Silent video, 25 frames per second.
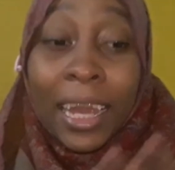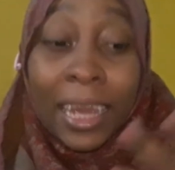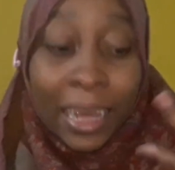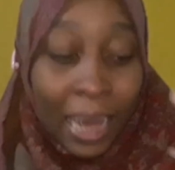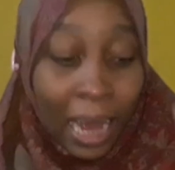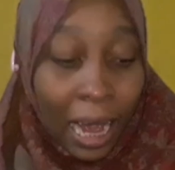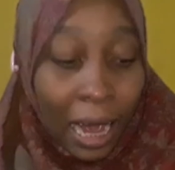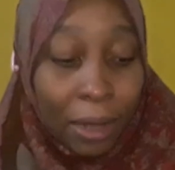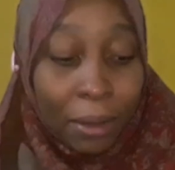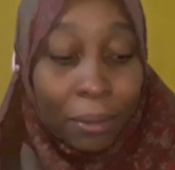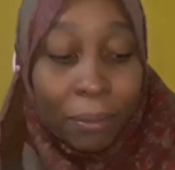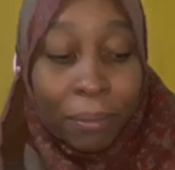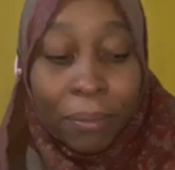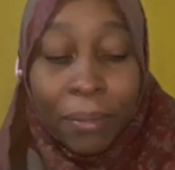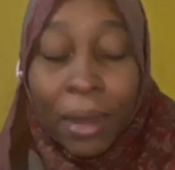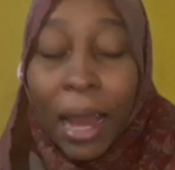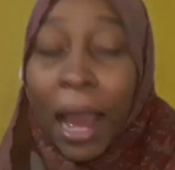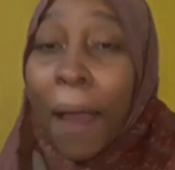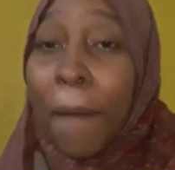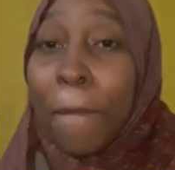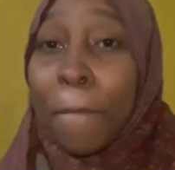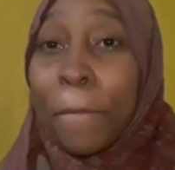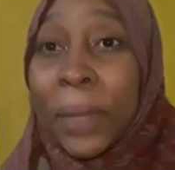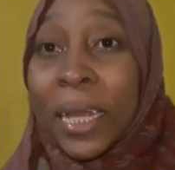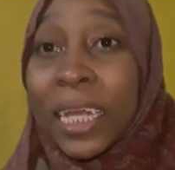Yeah,
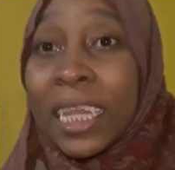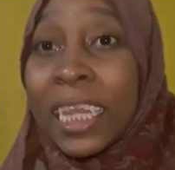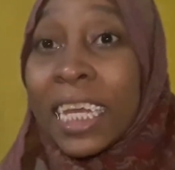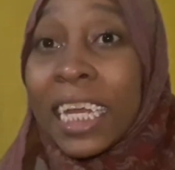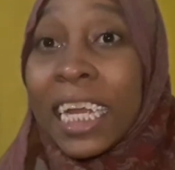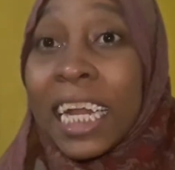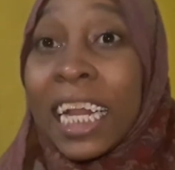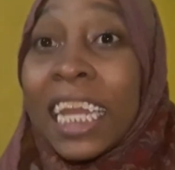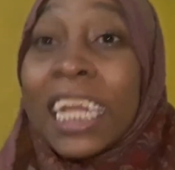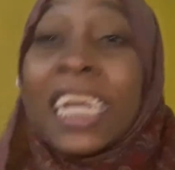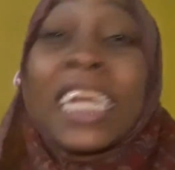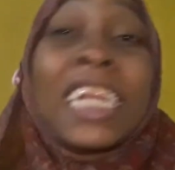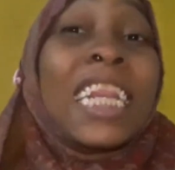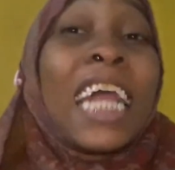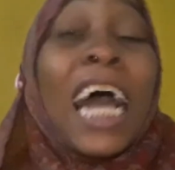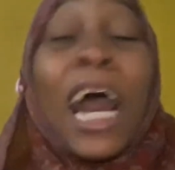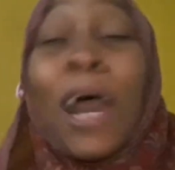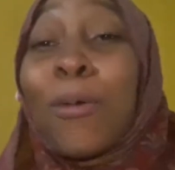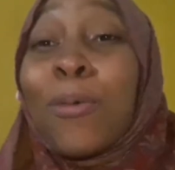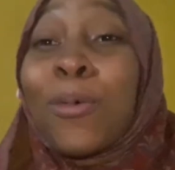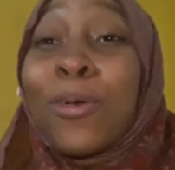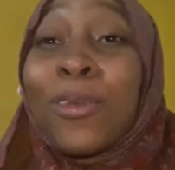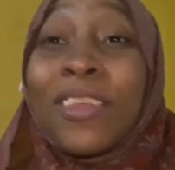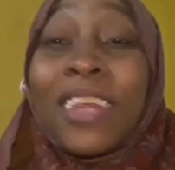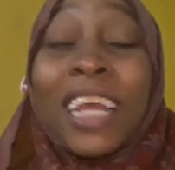basically
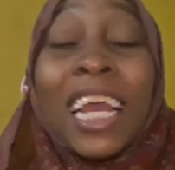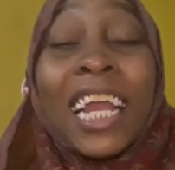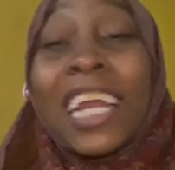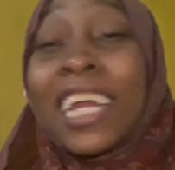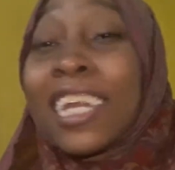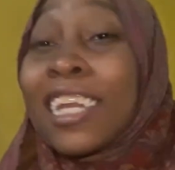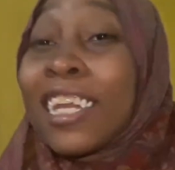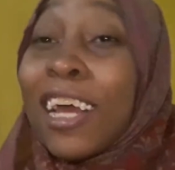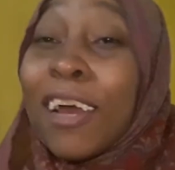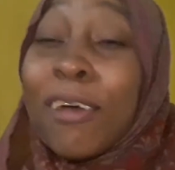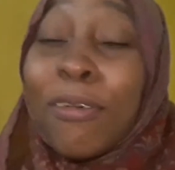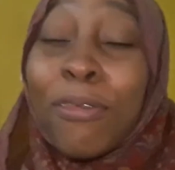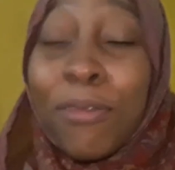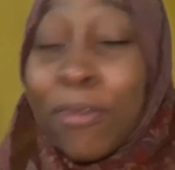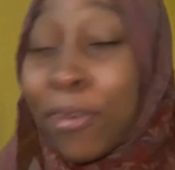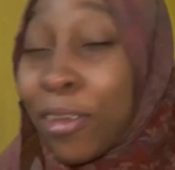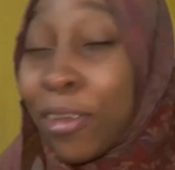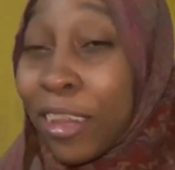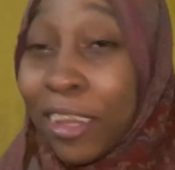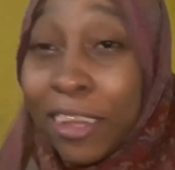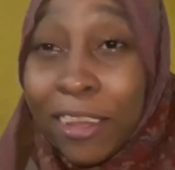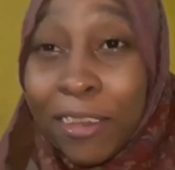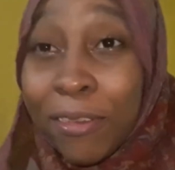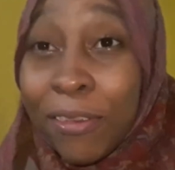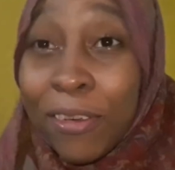that was it for
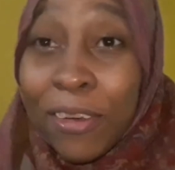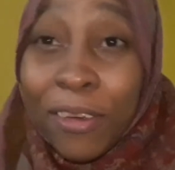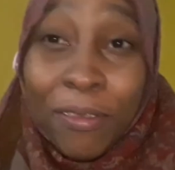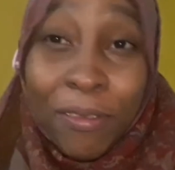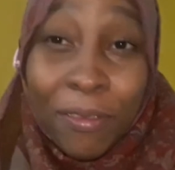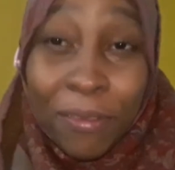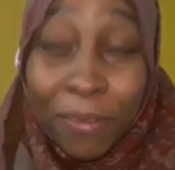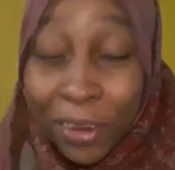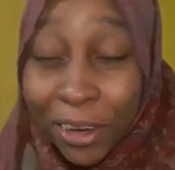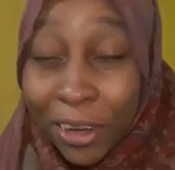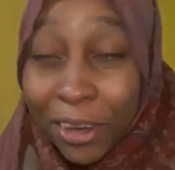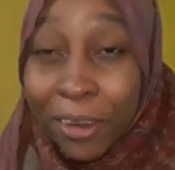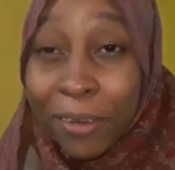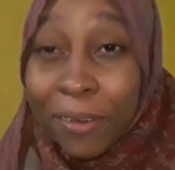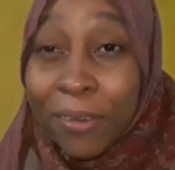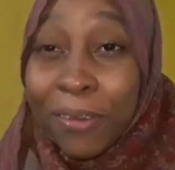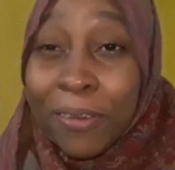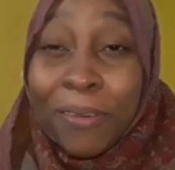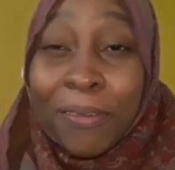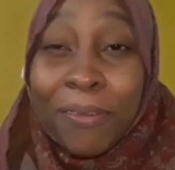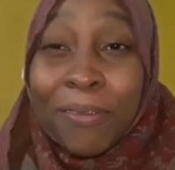this video.